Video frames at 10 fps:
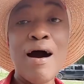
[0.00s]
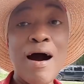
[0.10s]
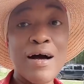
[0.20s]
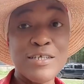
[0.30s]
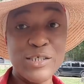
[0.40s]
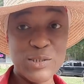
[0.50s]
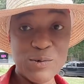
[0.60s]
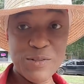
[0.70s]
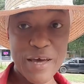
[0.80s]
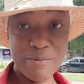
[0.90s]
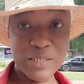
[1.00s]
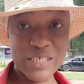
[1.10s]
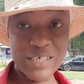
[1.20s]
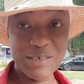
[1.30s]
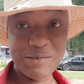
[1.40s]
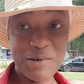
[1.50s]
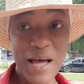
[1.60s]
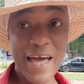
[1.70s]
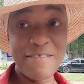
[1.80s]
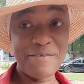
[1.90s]
I'll show them to you
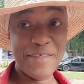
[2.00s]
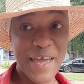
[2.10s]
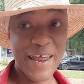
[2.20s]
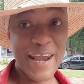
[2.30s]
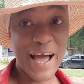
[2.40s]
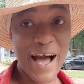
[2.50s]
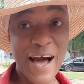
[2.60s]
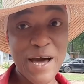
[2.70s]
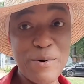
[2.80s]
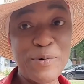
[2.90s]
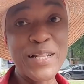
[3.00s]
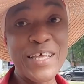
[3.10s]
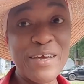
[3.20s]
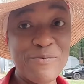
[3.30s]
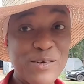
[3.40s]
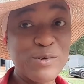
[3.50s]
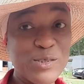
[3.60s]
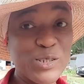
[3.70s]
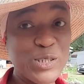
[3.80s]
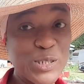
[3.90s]
and then I will give you
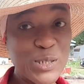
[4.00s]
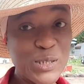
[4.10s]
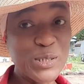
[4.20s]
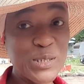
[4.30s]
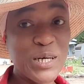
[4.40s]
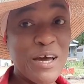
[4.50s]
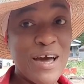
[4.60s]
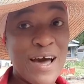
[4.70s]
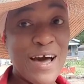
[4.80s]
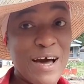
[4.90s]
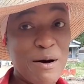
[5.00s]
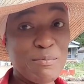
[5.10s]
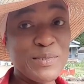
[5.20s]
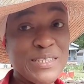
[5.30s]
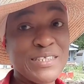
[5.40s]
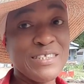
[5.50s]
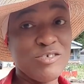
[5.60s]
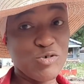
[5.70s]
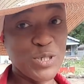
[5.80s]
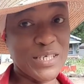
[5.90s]
two um,
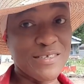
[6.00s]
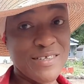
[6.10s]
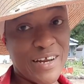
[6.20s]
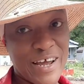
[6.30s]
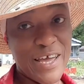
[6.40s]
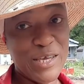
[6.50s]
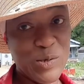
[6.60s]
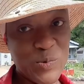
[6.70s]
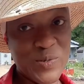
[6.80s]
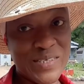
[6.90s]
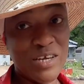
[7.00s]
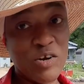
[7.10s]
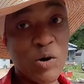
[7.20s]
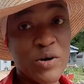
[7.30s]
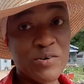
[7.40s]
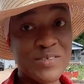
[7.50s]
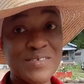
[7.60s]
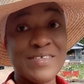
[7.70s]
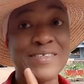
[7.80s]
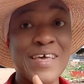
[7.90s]
tricks that I use in order to
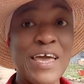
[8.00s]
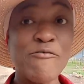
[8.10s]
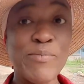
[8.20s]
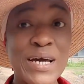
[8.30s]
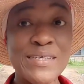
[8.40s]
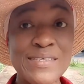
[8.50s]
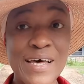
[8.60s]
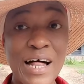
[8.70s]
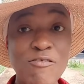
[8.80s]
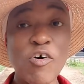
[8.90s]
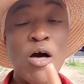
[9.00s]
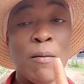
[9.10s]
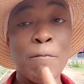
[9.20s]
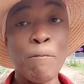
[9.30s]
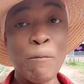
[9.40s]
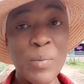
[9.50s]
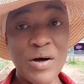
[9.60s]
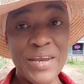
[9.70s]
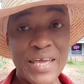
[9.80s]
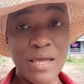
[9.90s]
save myself
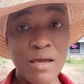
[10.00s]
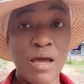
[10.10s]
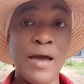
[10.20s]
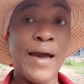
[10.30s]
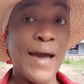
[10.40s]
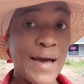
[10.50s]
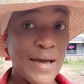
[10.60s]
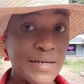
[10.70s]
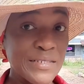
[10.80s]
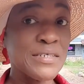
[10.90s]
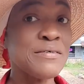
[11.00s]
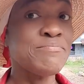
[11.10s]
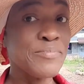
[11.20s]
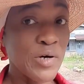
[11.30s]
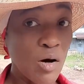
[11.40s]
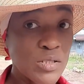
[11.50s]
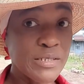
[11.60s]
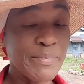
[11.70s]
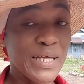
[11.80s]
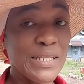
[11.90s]
money and uh,
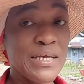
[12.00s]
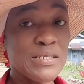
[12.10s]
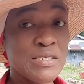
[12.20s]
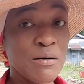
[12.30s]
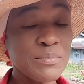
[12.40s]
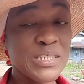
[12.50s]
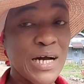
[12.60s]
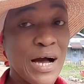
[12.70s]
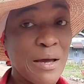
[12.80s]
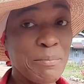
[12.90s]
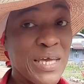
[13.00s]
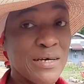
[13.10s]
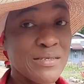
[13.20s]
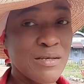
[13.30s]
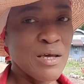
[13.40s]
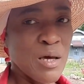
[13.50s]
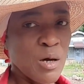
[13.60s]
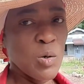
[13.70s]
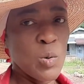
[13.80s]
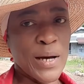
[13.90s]
ultimately some time because
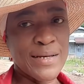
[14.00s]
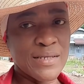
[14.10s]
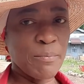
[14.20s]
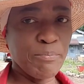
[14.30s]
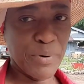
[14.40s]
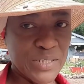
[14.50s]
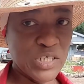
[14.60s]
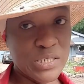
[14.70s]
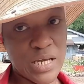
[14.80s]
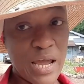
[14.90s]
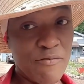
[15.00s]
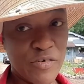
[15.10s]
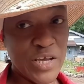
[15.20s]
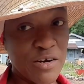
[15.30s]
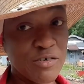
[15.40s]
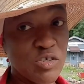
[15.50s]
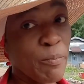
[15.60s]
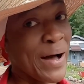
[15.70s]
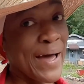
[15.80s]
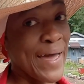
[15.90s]
who has a budget every year to
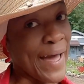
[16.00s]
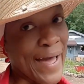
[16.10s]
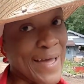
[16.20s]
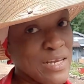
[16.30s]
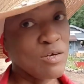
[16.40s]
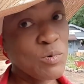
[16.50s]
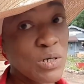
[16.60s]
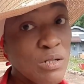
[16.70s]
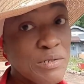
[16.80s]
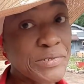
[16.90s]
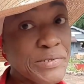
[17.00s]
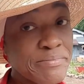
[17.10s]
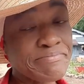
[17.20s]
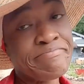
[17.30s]
buy annuals?